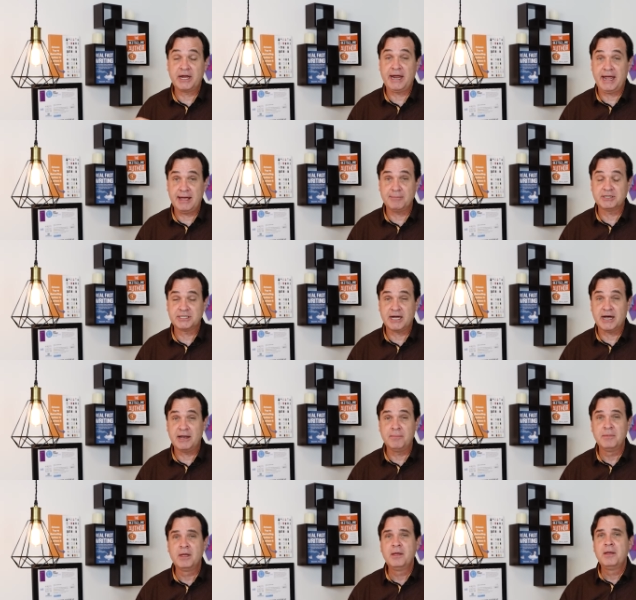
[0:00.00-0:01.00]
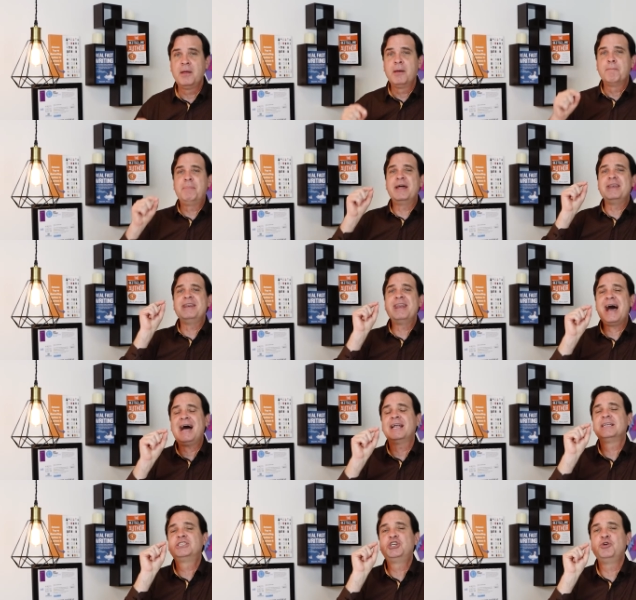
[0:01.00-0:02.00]
on Amazon, but
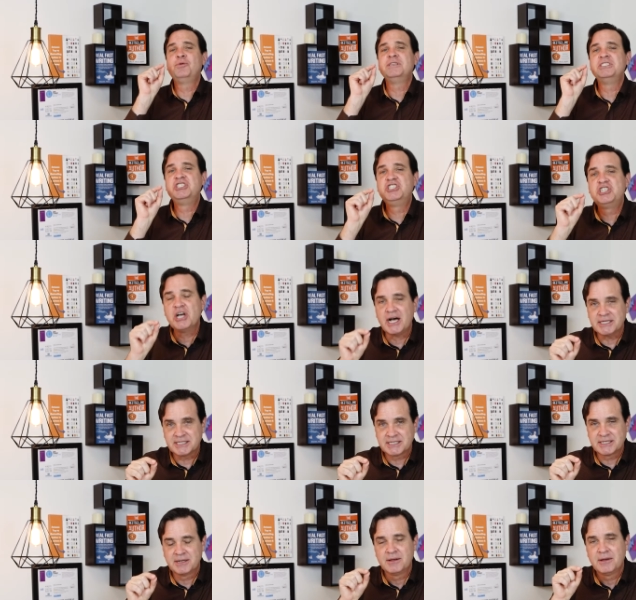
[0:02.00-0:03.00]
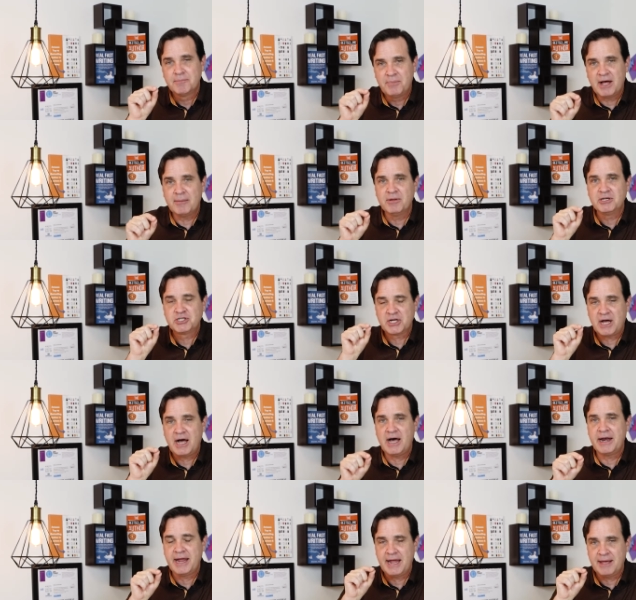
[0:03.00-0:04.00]
not to just publish
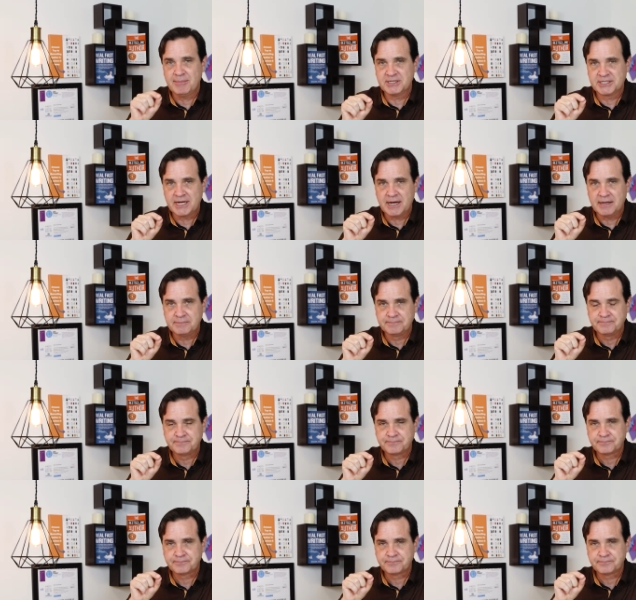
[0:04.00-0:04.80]
on Amazon.